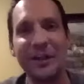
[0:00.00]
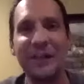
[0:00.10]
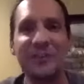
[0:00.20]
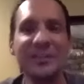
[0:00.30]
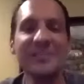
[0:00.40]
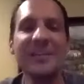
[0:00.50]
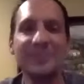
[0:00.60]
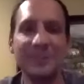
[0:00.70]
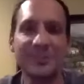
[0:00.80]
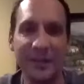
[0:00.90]
And six and a half
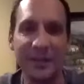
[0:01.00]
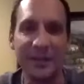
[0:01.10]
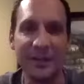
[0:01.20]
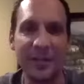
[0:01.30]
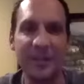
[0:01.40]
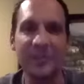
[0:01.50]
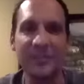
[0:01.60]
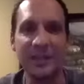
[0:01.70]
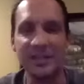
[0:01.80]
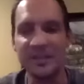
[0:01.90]
years later, I'm on
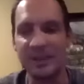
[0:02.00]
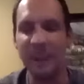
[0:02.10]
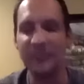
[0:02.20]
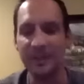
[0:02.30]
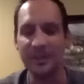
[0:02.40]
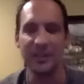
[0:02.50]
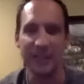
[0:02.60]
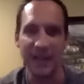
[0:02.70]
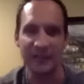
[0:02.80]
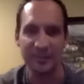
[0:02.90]
stage. My wife and I are getting
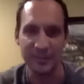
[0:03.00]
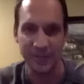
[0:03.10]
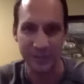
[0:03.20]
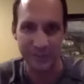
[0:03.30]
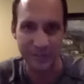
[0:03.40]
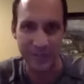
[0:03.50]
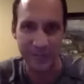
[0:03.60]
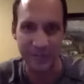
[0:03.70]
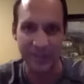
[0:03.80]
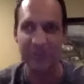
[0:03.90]
a half a million dollar check.
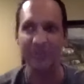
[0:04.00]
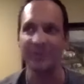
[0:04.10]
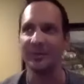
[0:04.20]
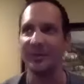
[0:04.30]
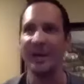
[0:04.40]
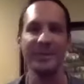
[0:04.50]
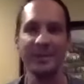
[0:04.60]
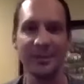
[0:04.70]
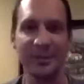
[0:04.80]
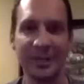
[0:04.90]
Right? I'm at the Miami
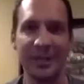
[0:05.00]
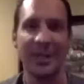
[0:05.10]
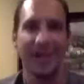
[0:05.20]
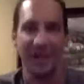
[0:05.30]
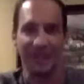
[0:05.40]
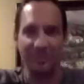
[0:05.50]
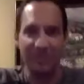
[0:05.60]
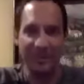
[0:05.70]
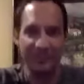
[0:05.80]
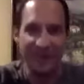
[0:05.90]
Heat Arena. I got a
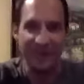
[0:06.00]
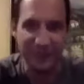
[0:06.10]
big five hundred